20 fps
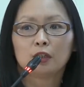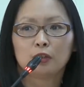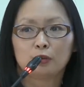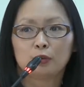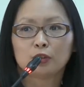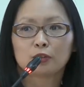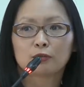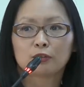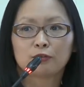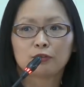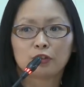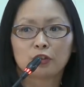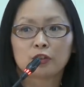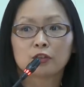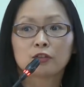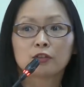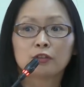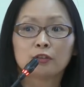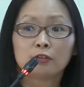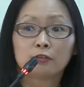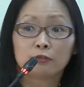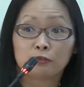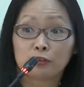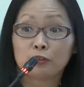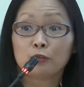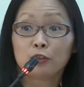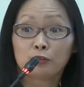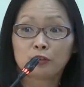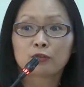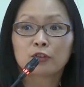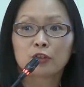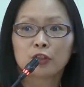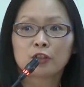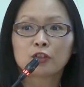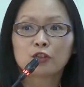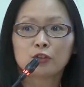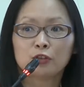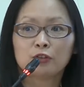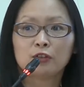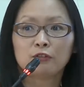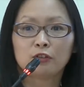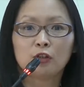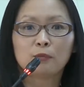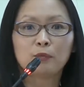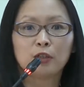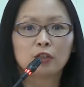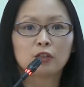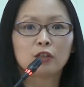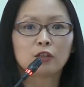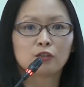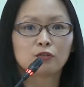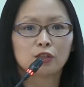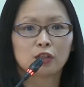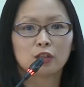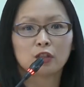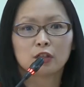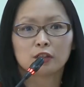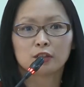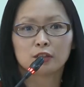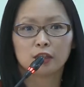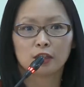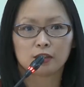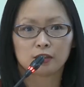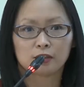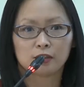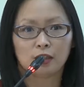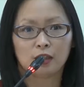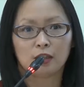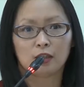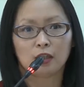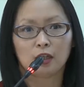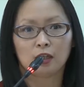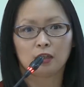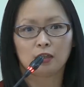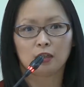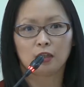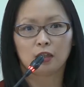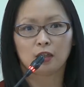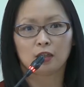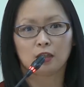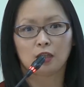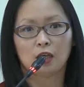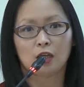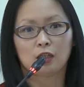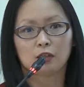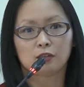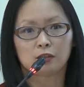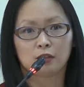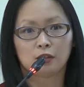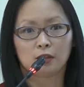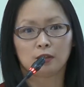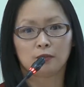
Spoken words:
who was referring to developing country context. And I think that